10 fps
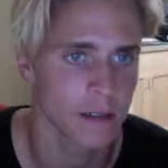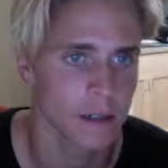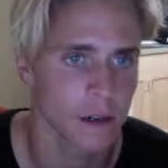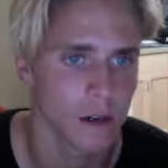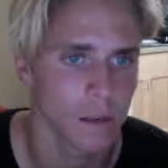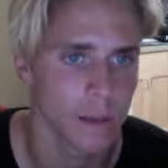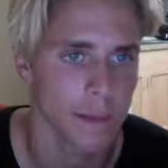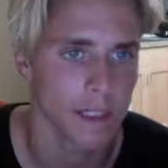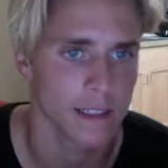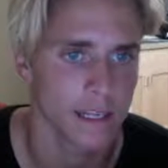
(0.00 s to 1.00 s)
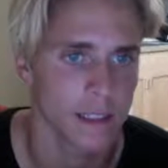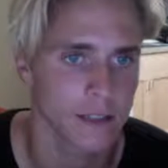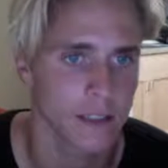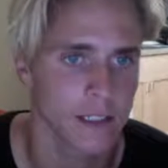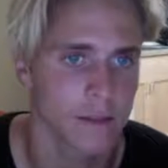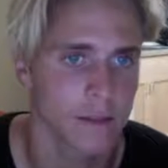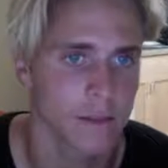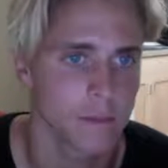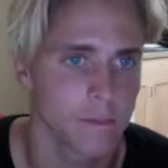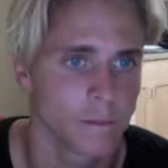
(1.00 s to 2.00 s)
oh, maybe that's the next question.
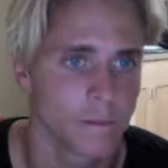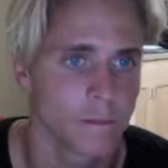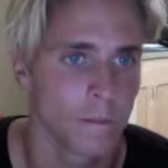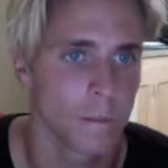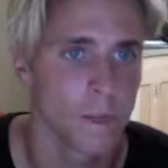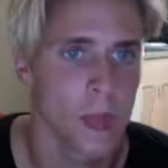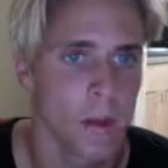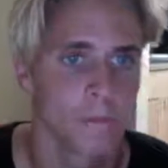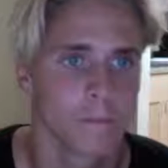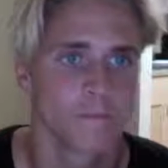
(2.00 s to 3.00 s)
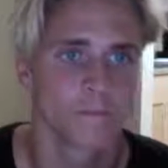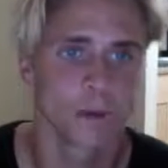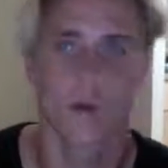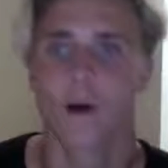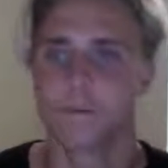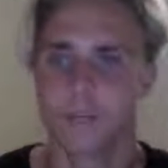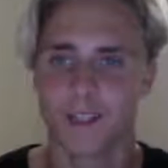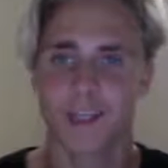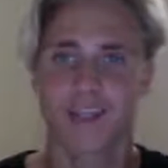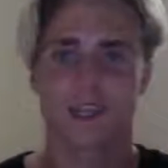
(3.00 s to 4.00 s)
Whoops. Oh well, it
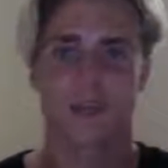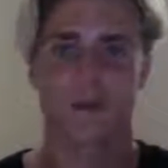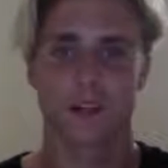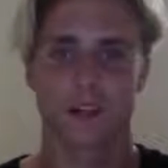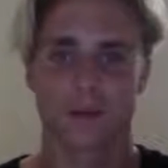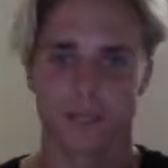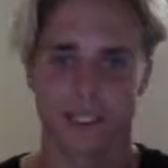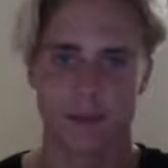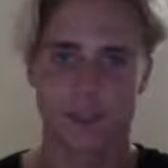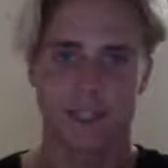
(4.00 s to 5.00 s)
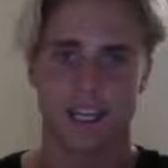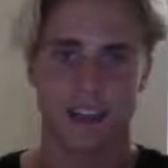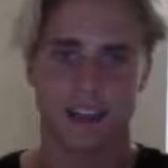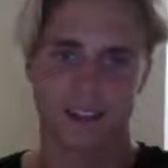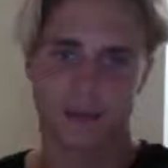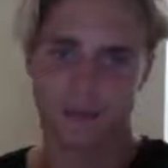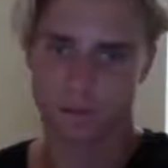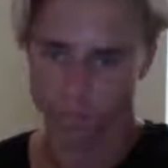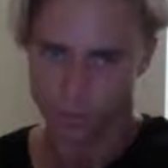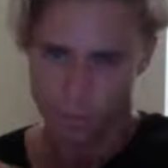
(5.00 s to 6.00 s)
says like what does it mean like that
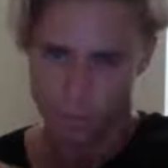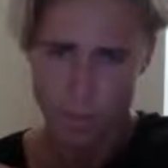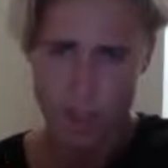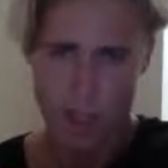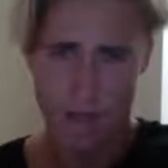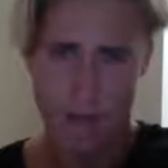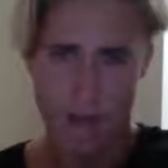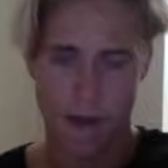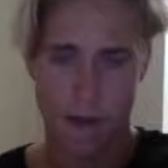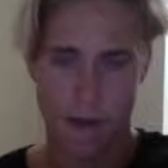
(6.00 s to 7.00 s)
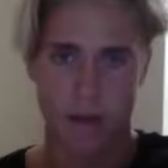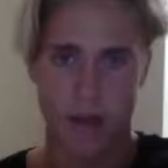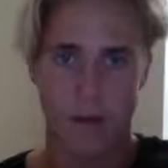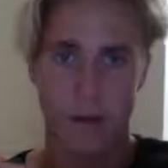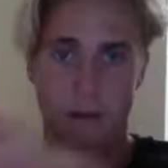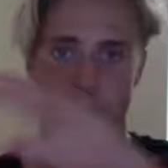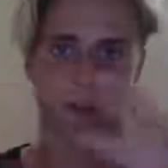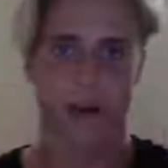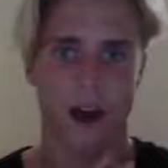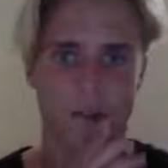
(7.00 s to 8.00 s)
how women
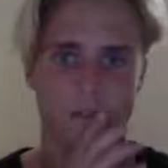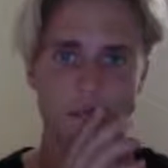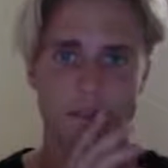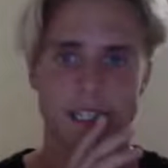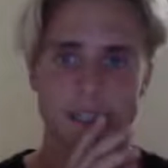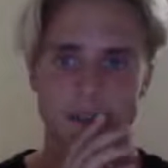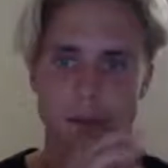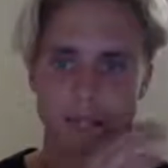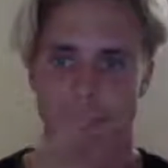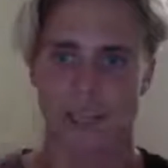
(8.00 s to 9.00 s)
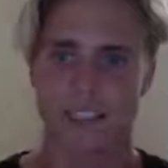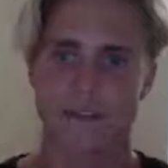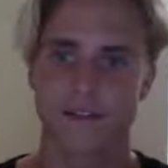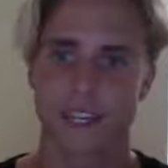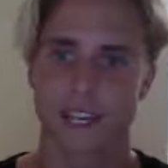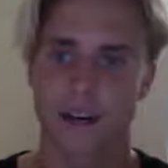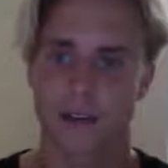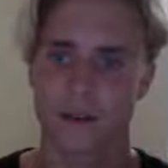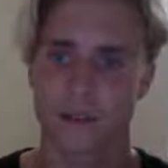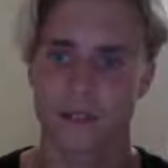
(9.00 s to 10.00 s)
thought of themselves because of like how they
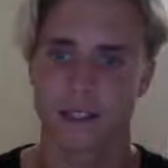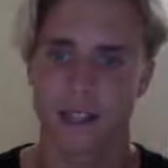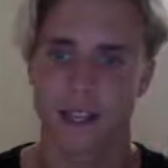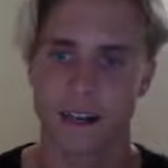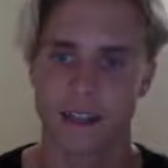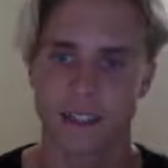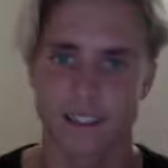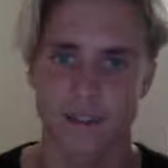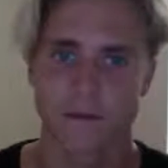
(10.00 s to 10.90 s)
were doing their hair and stuff.